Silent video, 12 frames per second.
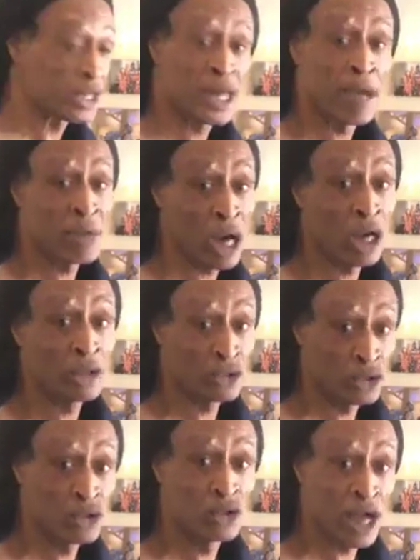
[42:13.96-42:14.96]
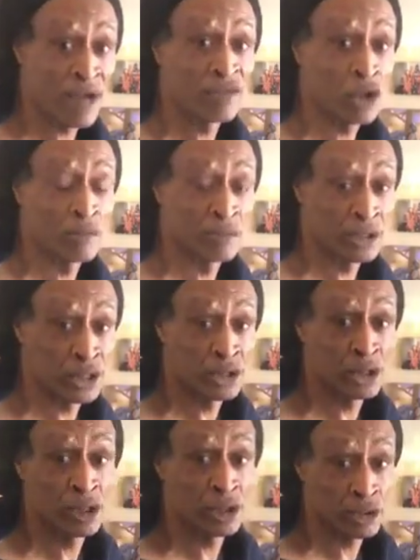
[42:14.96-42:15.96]
now the Yamahas do have
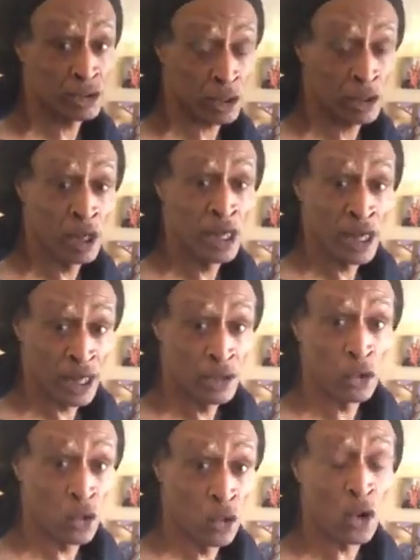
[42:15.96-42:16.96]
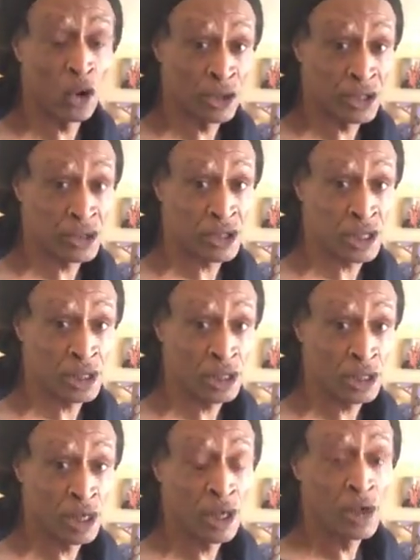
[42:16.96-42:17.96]
competition, because in all
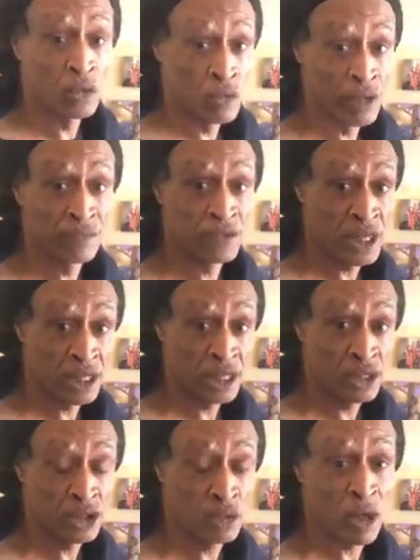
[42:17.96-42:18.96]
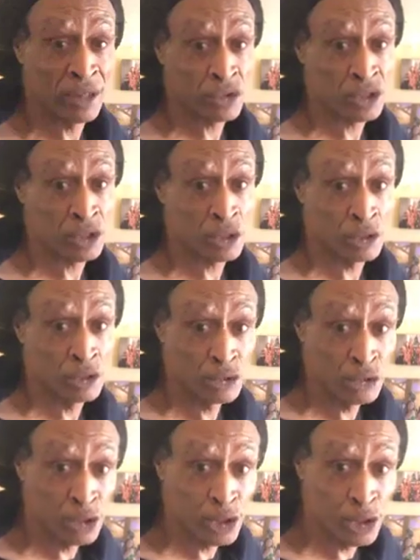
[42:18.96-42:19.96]
honesty, with these, once
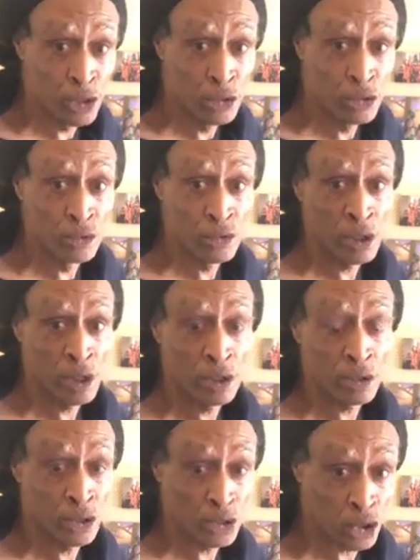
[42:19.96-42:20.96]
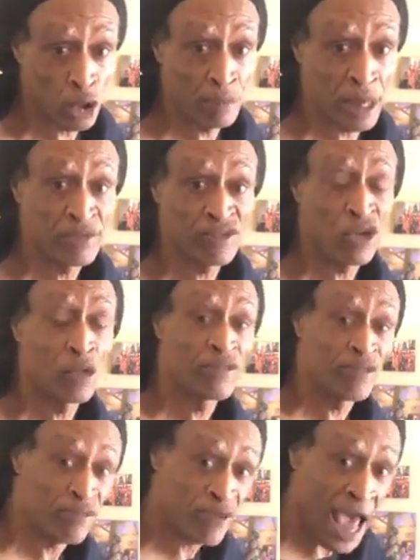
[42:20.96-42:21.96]
you tune the top end
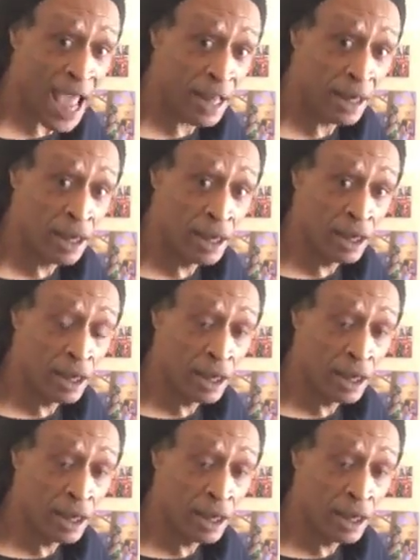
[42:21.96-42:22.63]
from flat,